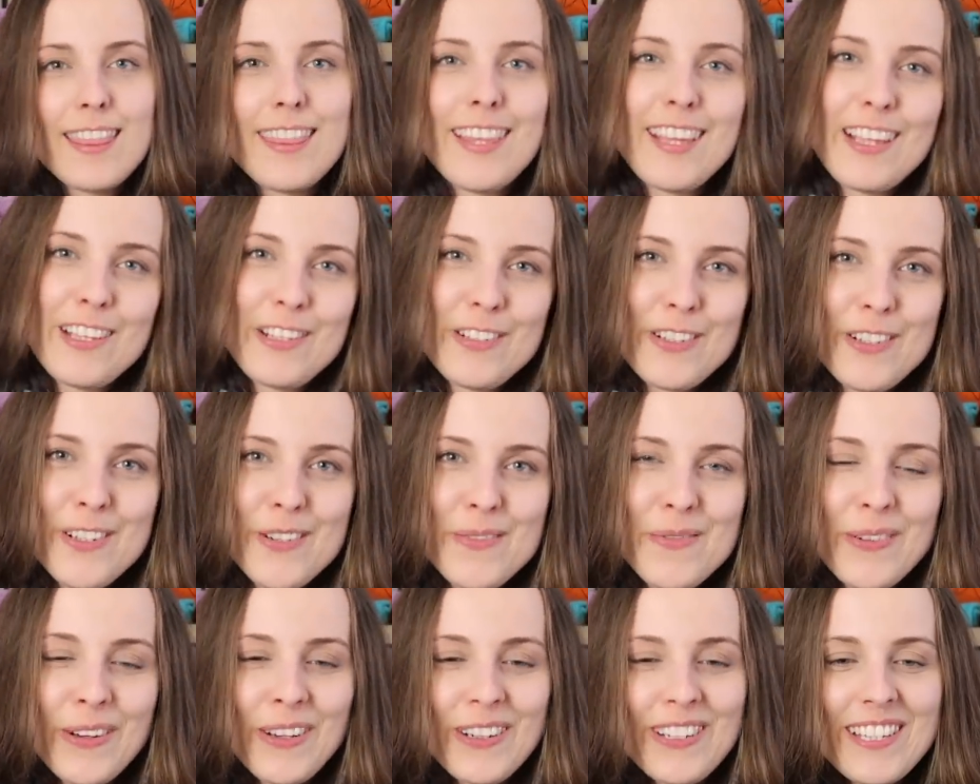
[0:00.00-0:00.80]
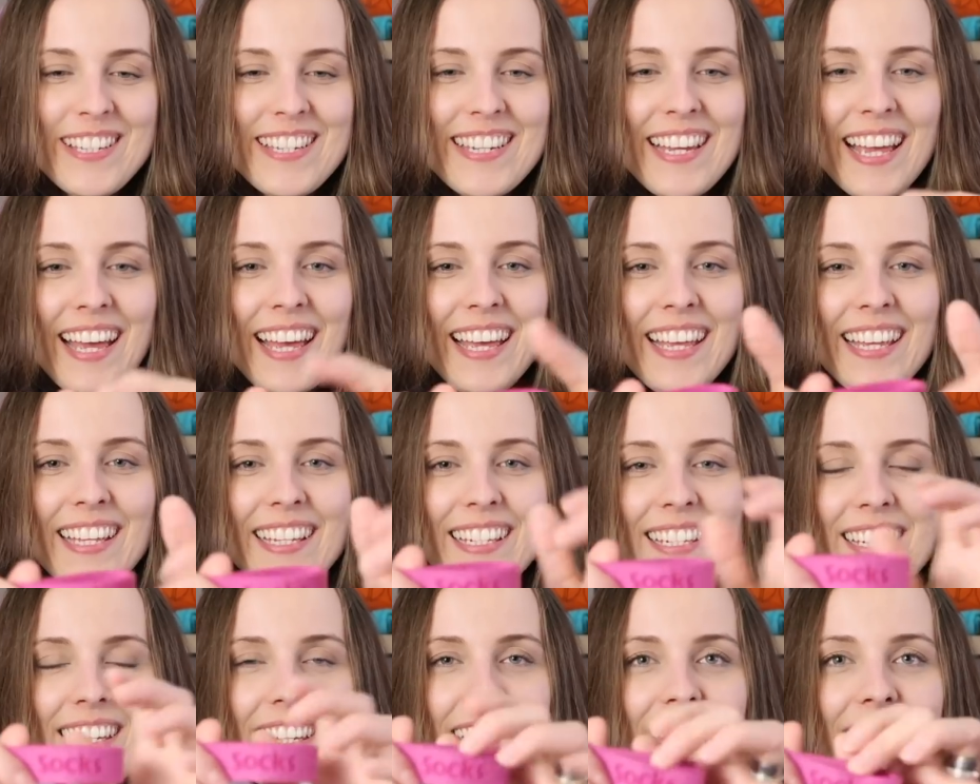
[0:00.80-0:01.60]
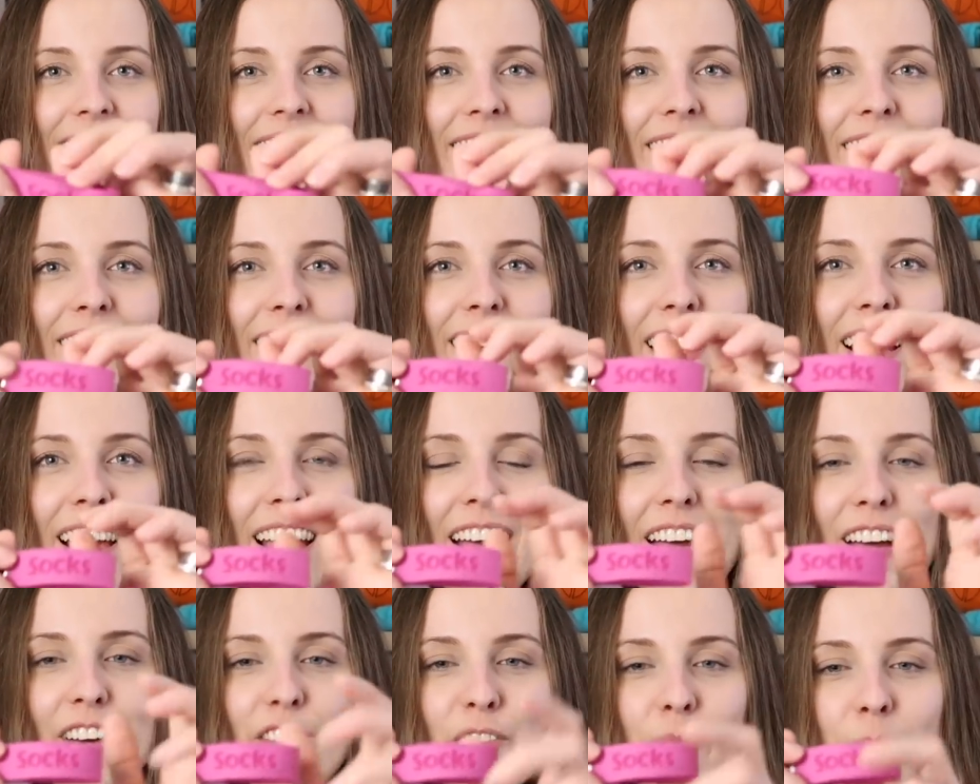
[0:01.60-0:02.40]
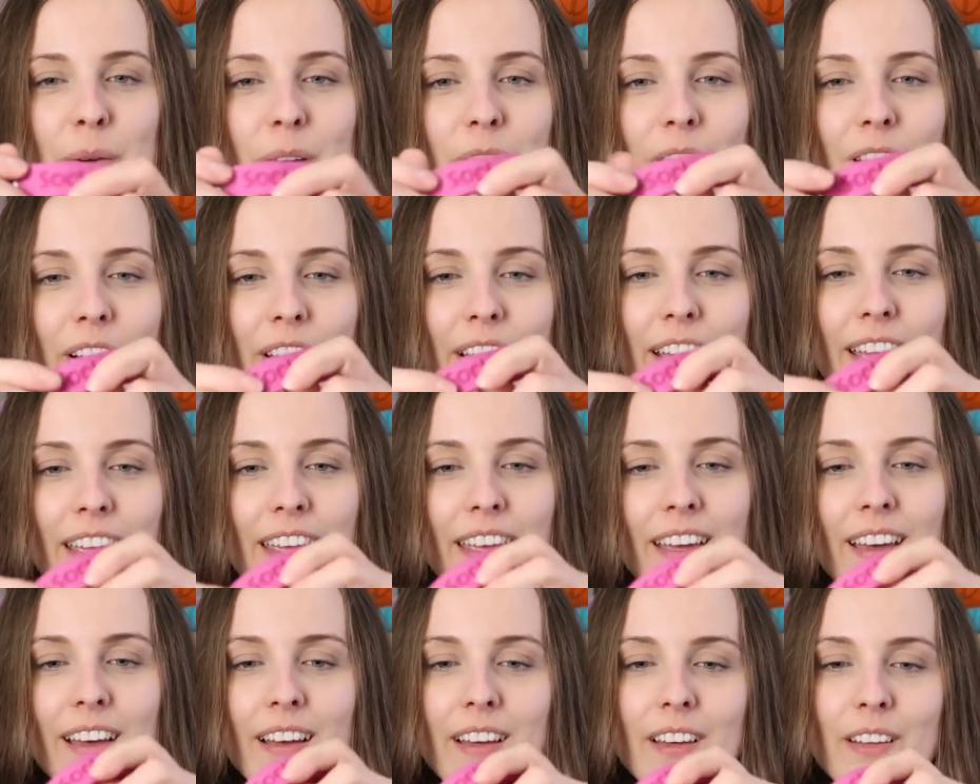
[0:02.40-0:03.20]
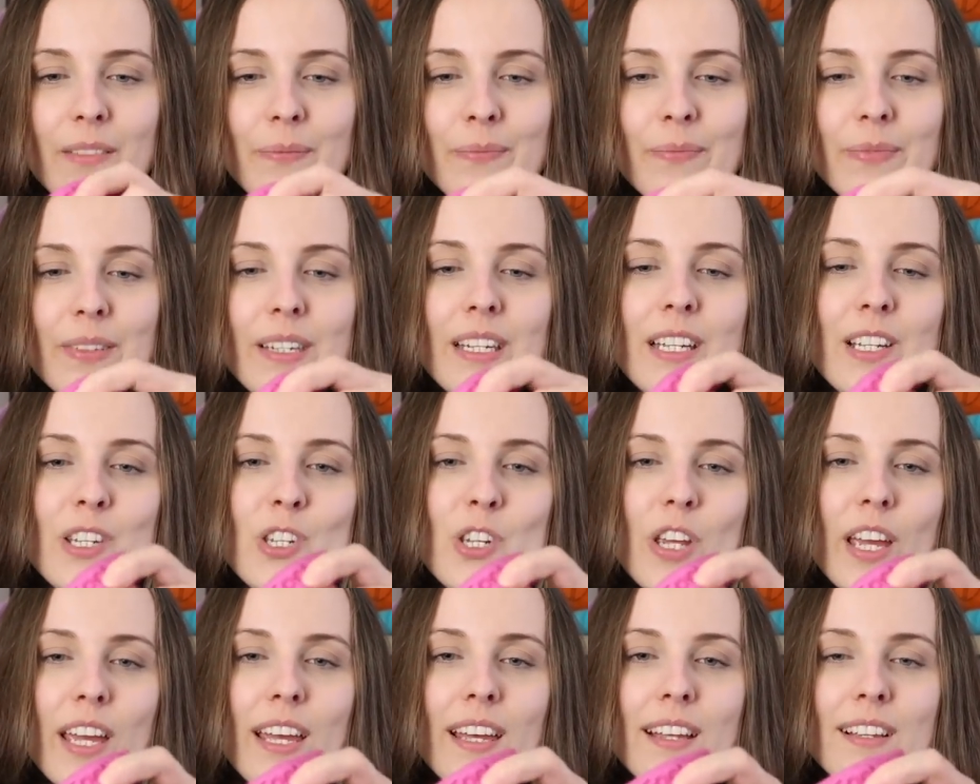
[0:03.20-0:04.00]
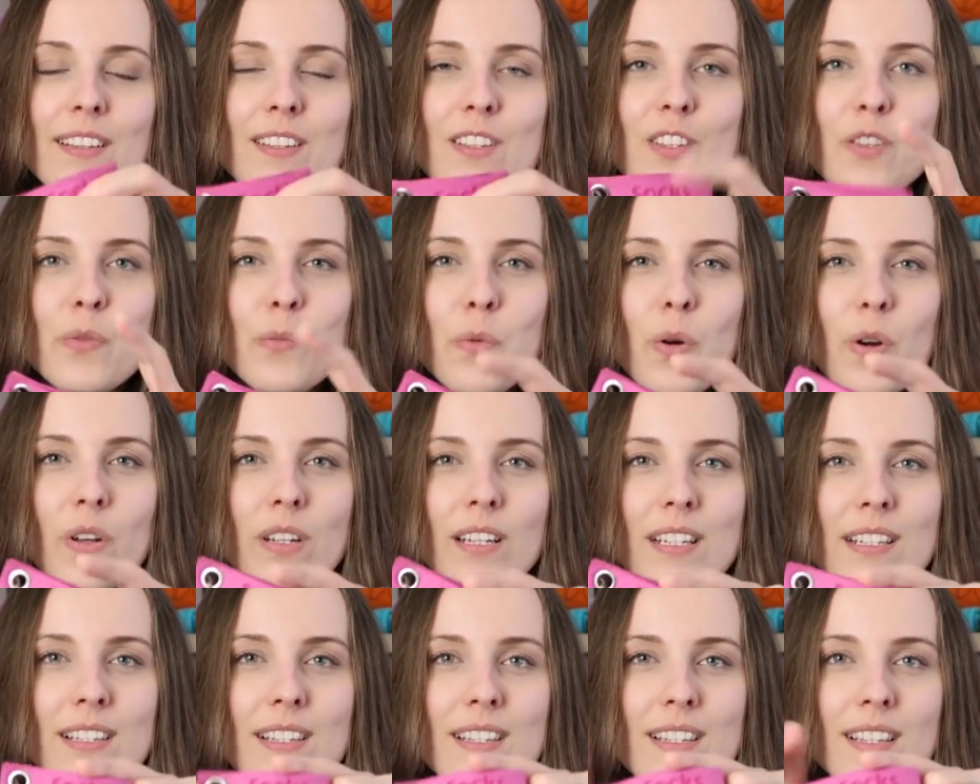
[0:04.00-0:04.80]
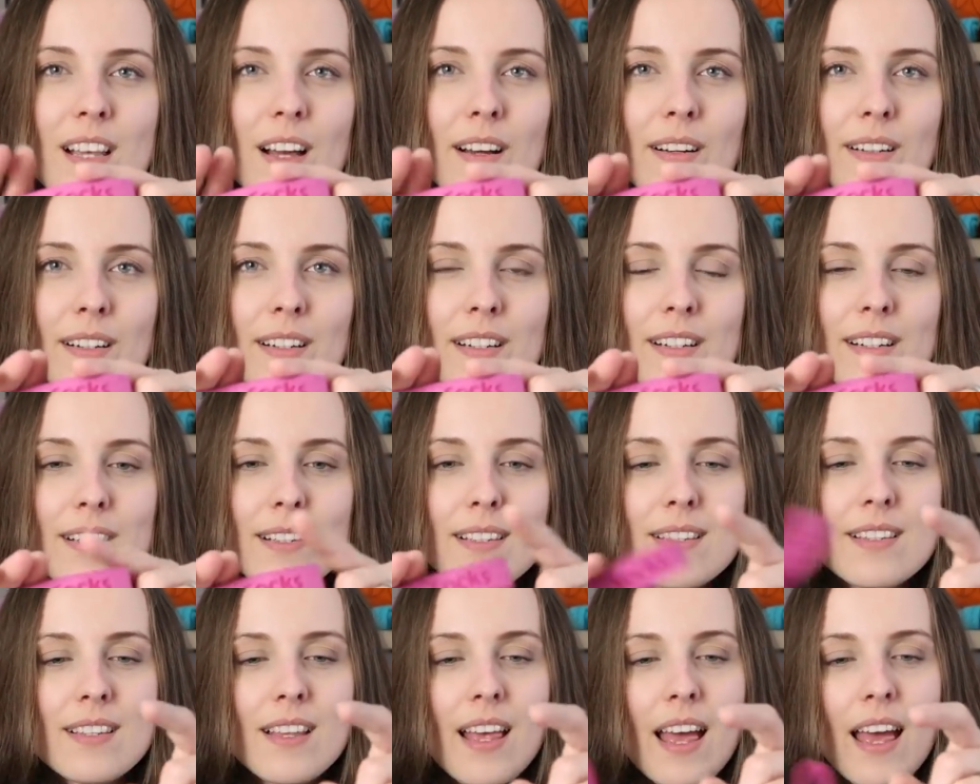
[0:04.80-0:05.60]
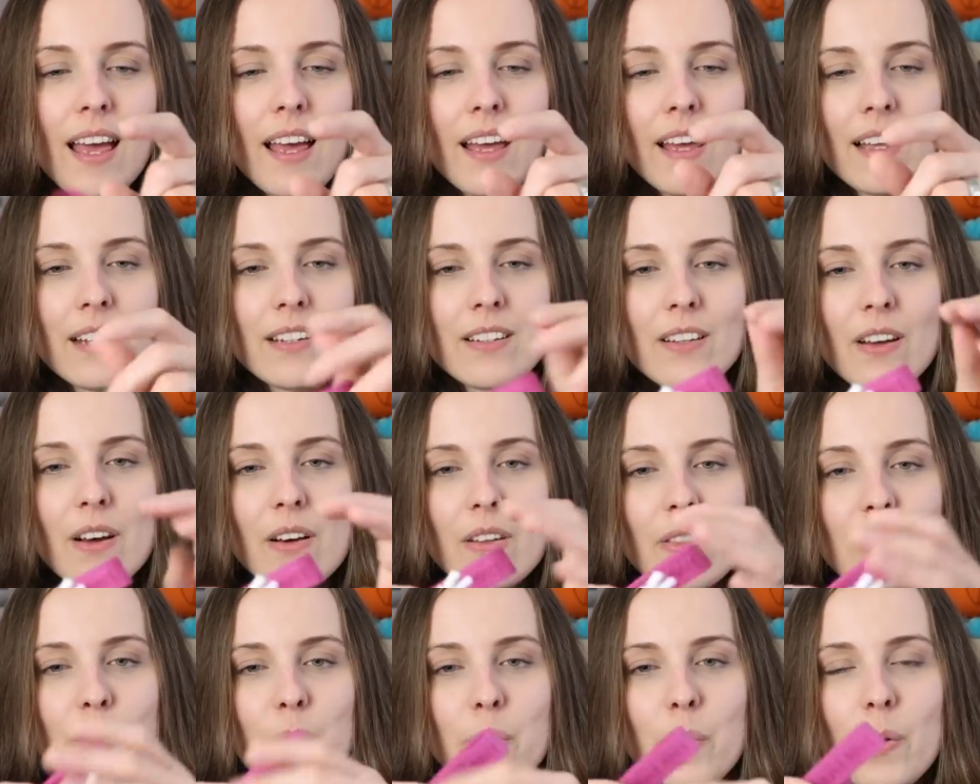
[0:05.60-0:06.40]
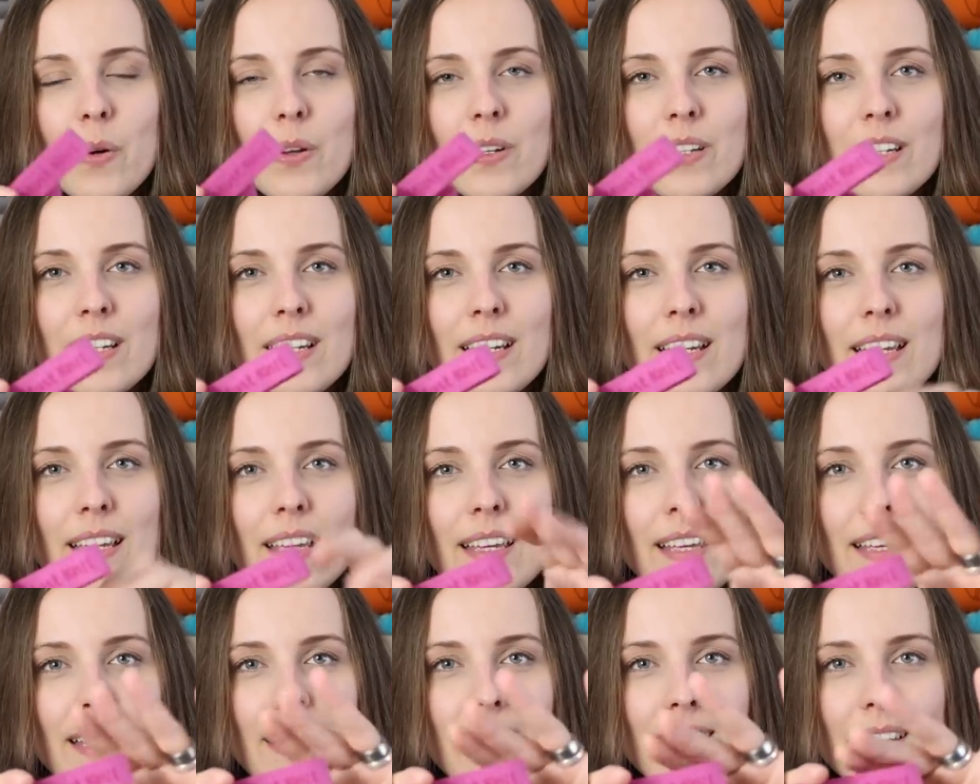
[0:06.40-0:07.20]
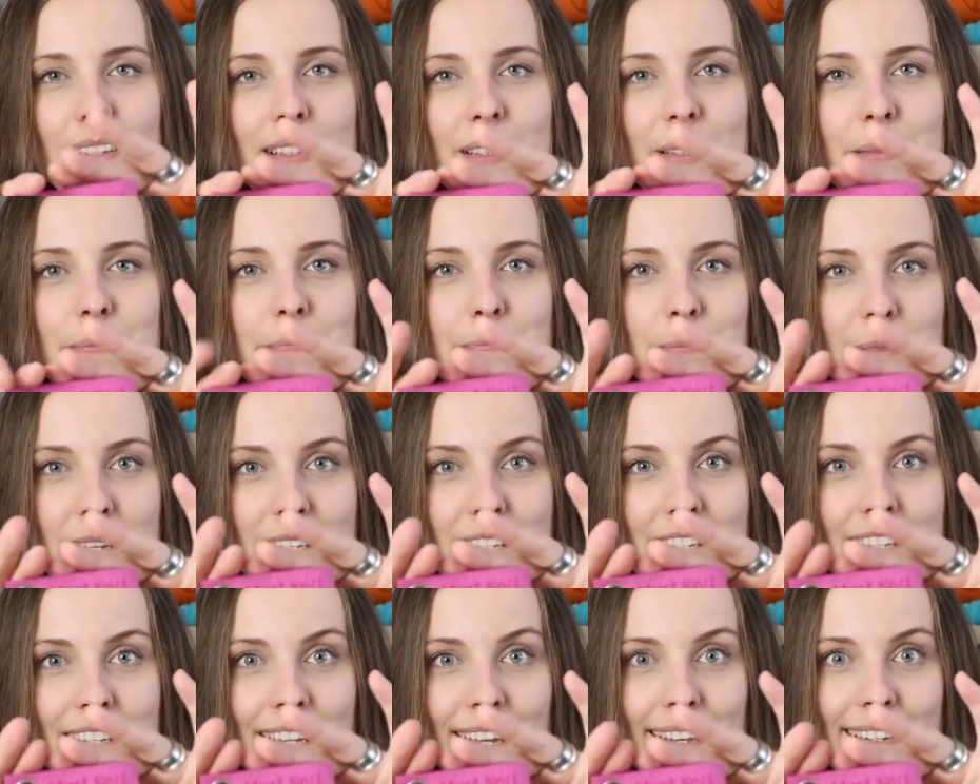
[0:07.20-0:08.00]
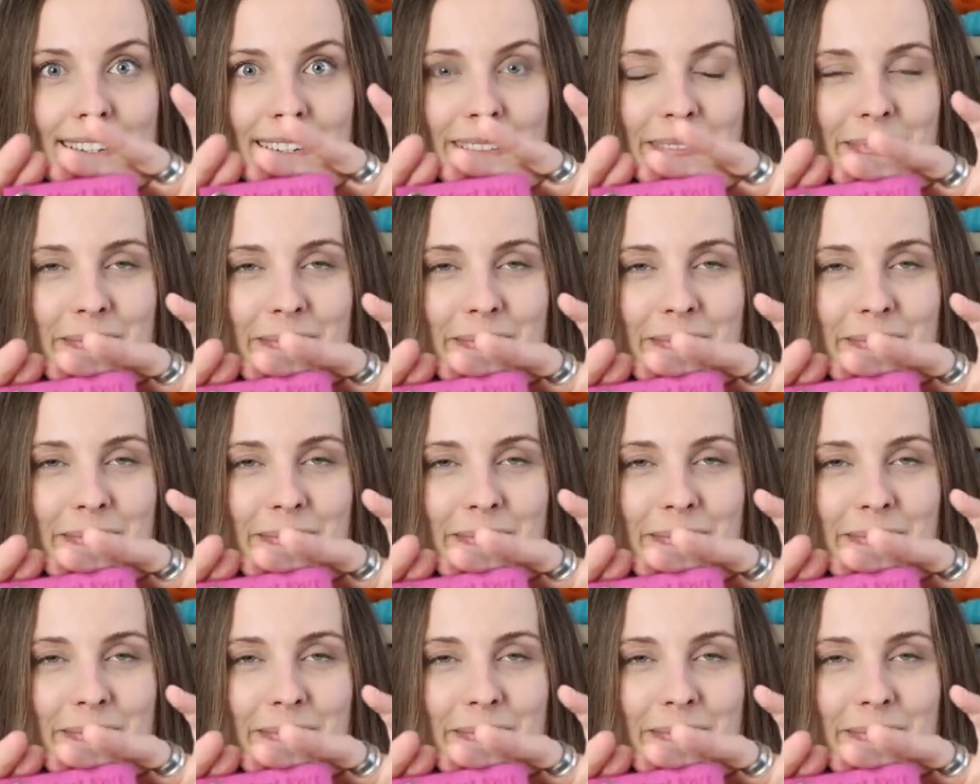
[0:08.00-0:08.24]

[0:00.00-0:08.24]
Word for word: Thank you so much. And here I have my um, keychains. One is socks and the other one is must knit.